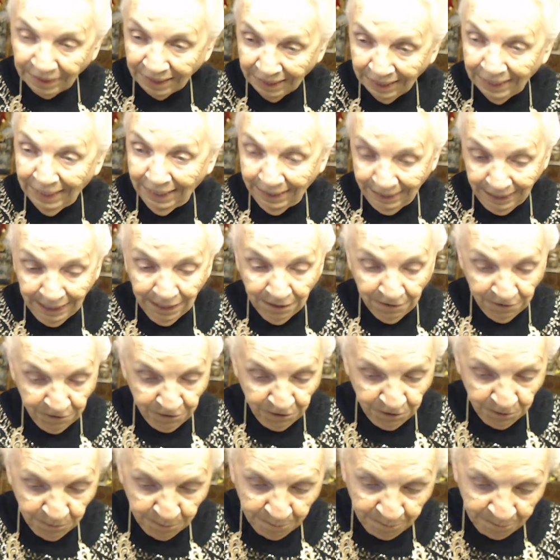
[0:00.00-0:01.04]
it
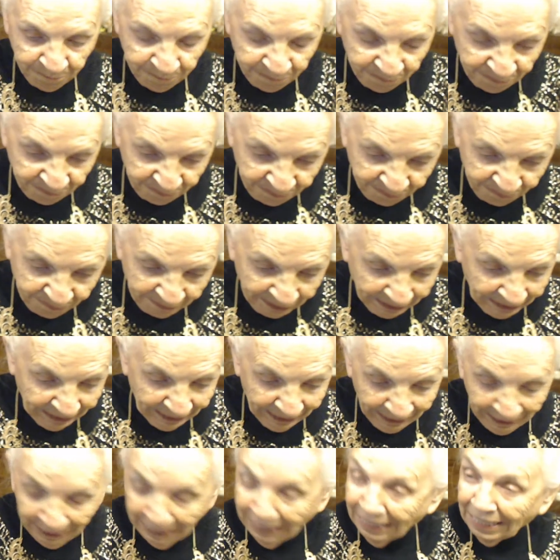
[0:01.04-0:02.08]
is.
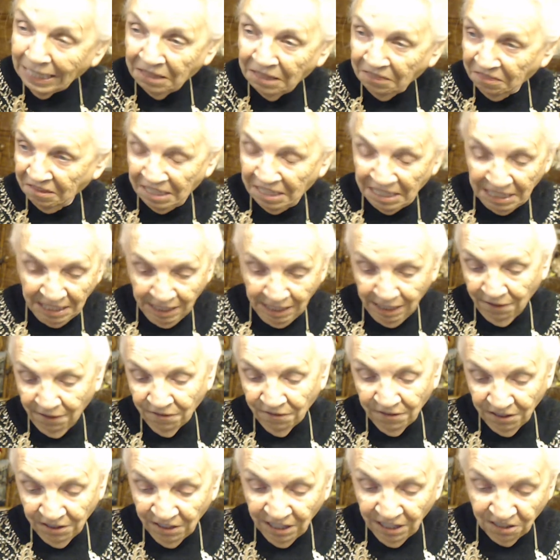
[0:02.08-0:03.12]
Anything in
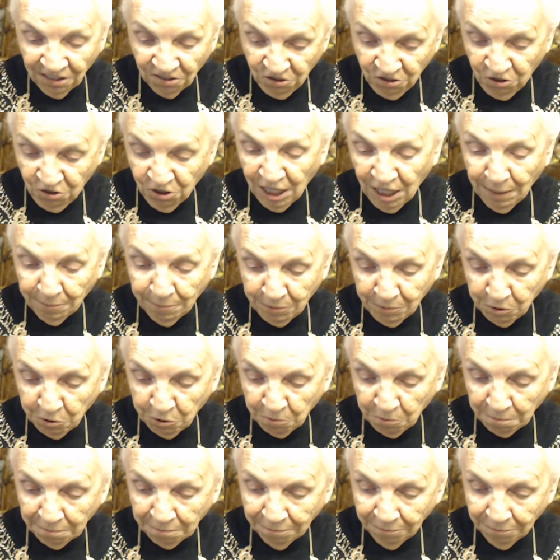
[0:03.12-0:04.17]
the next chapter